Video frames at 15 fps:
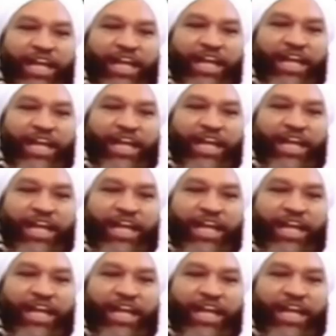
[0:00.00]

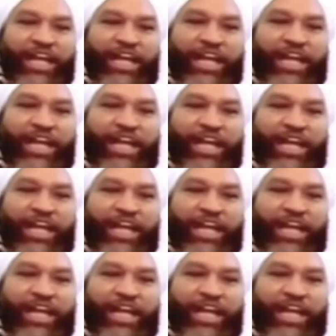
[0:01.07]
No one is speaking in this clip.